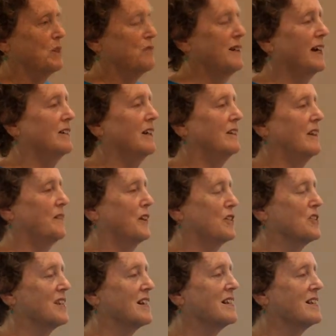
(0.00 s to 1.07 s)
ones found out that
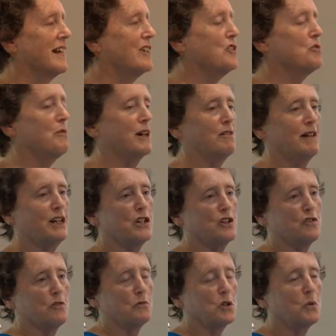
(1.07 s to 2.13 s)
their success rate
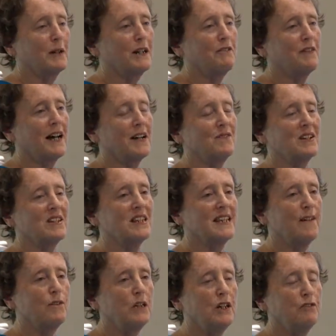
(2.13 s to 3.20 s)
ranges from 25 to
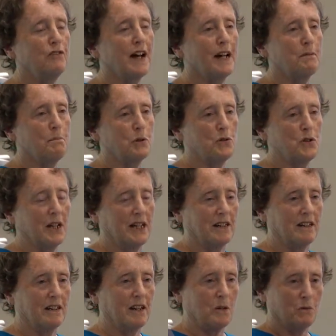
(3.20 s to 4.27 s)
75
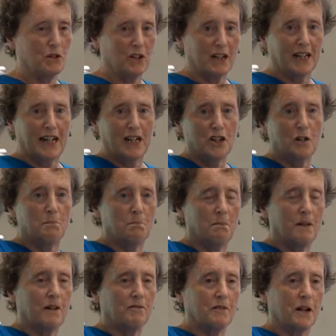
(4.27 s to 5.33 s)
percent. They catch
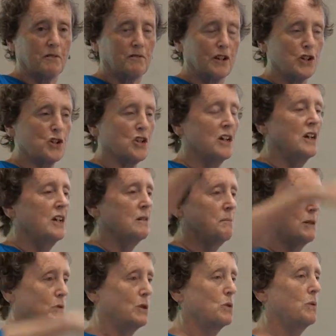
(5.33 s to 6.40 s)
a, a, a, fish
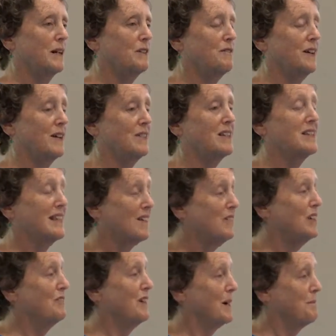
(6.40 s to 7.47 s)
between 25 and
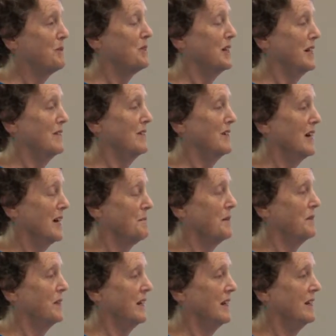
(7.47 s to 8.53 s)
75 percent of the time
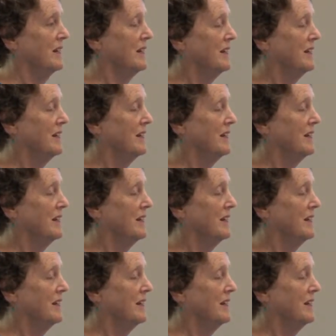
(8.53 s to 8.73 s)
that they